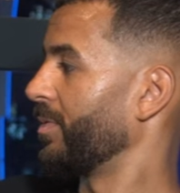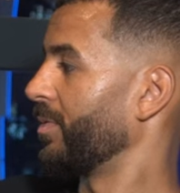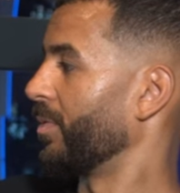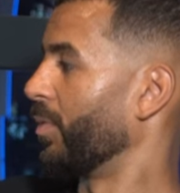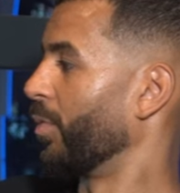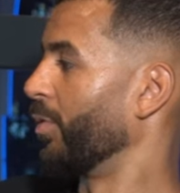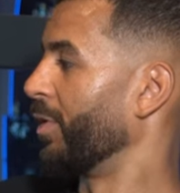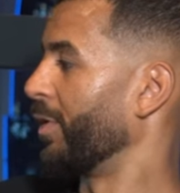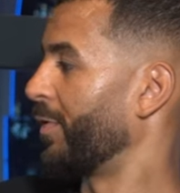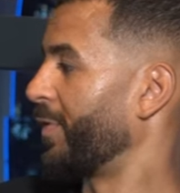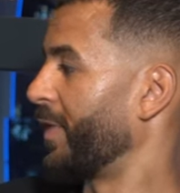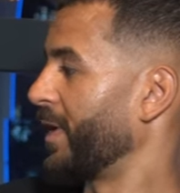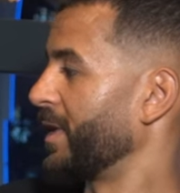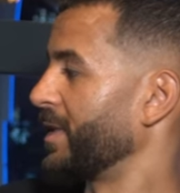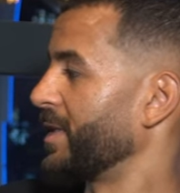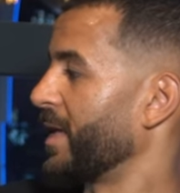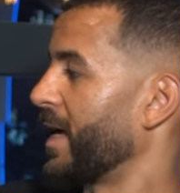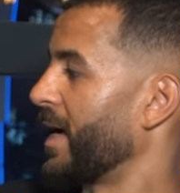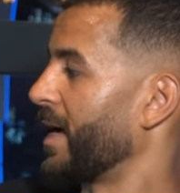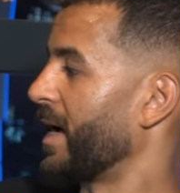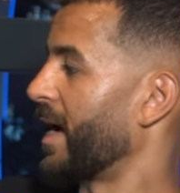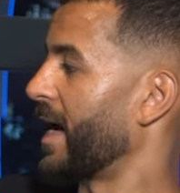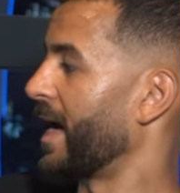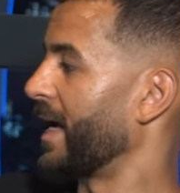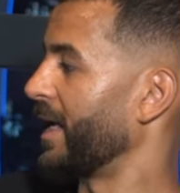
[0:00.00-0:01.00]
all the things
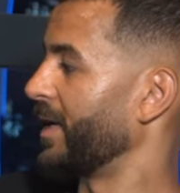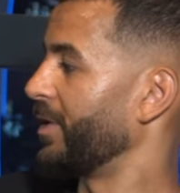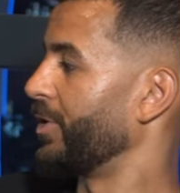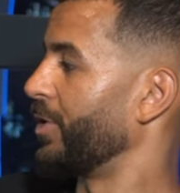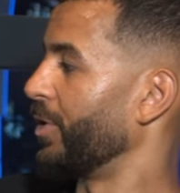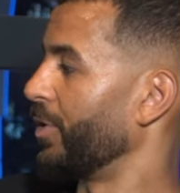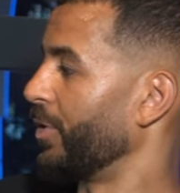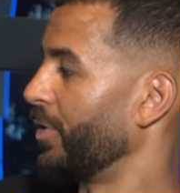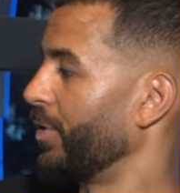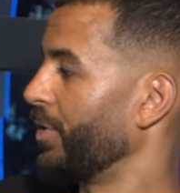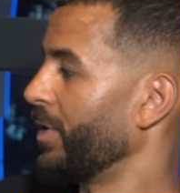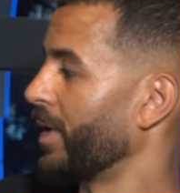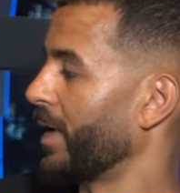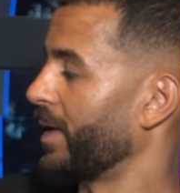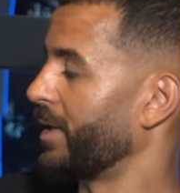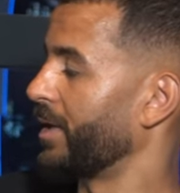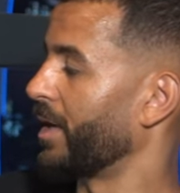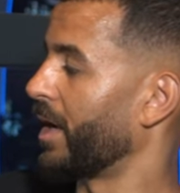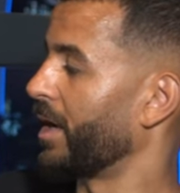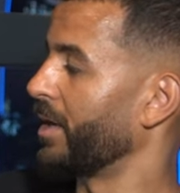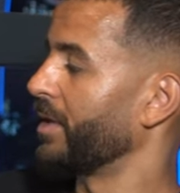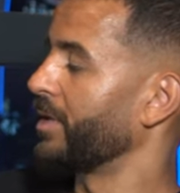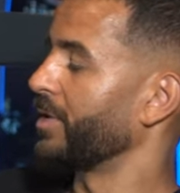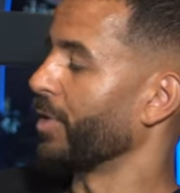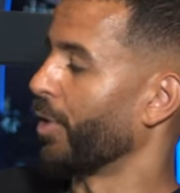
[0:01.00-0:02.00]
that I do and
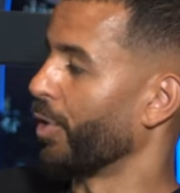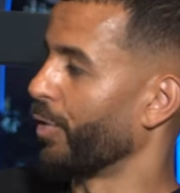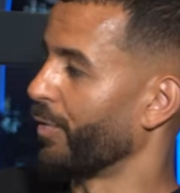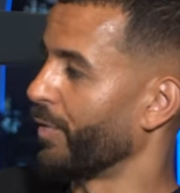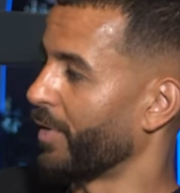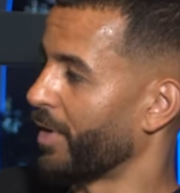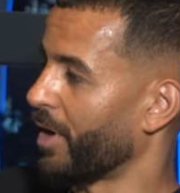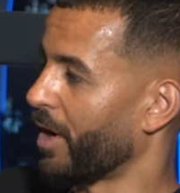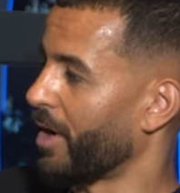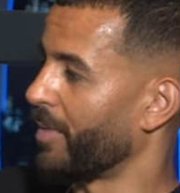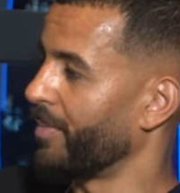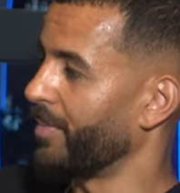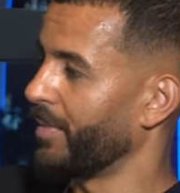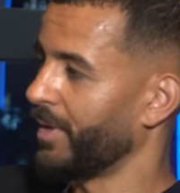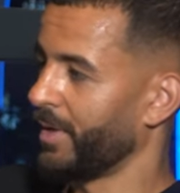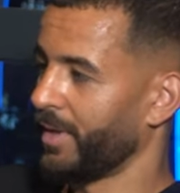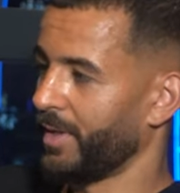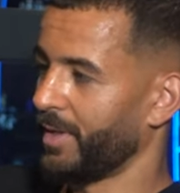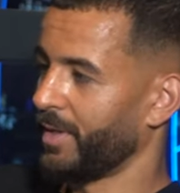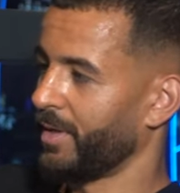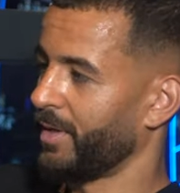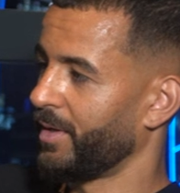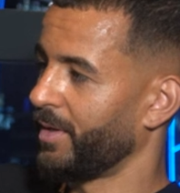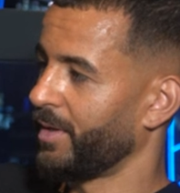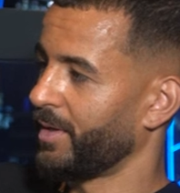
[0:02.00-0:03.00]
done to overcome
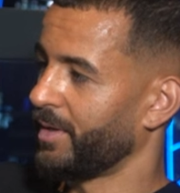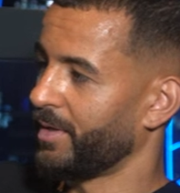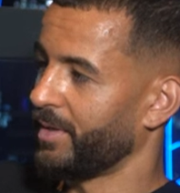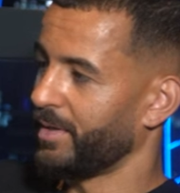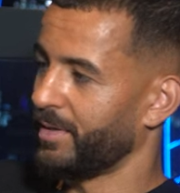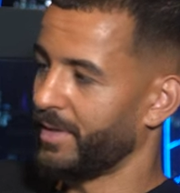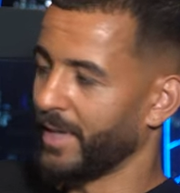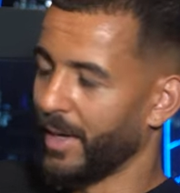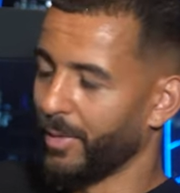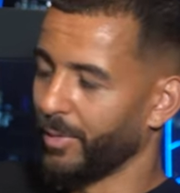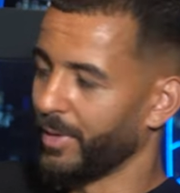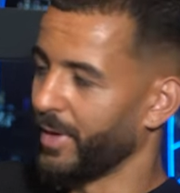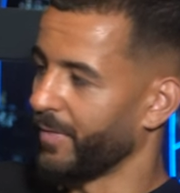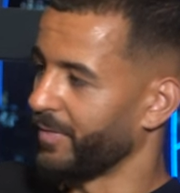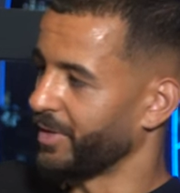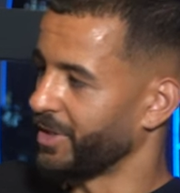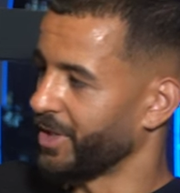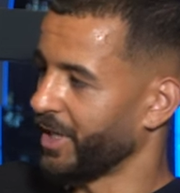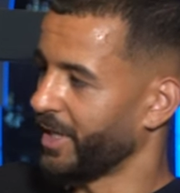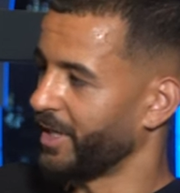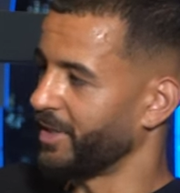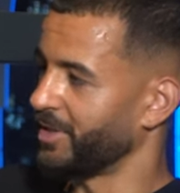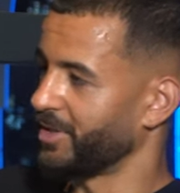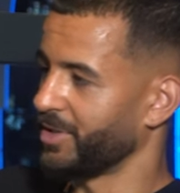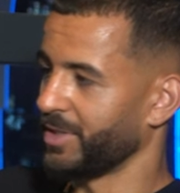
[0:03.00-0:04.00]
that will never
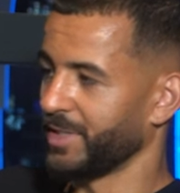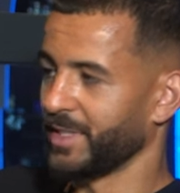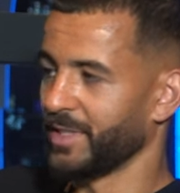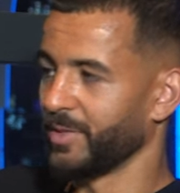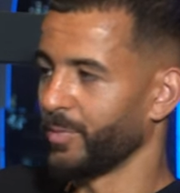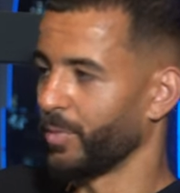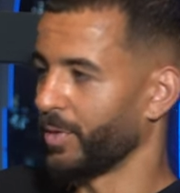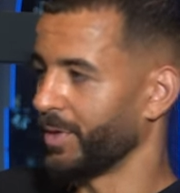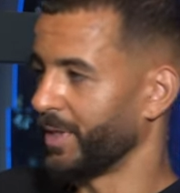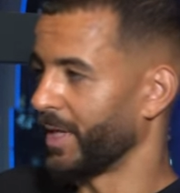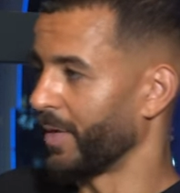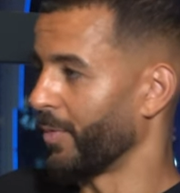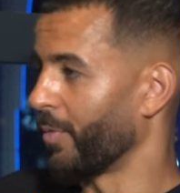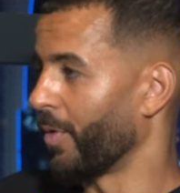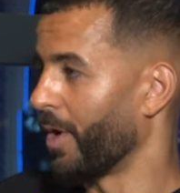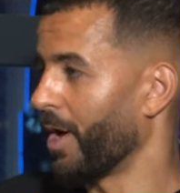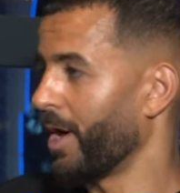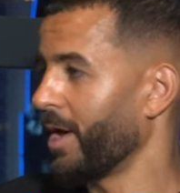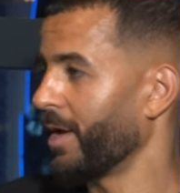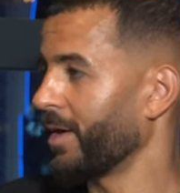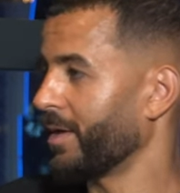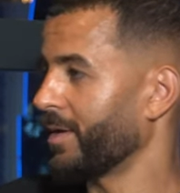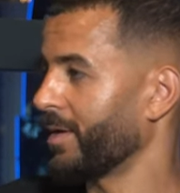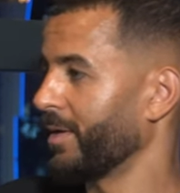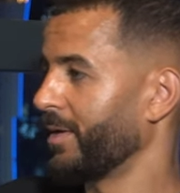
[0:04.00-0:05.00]
change because they
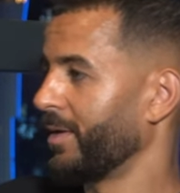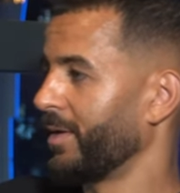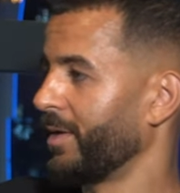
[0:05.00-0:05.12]
work.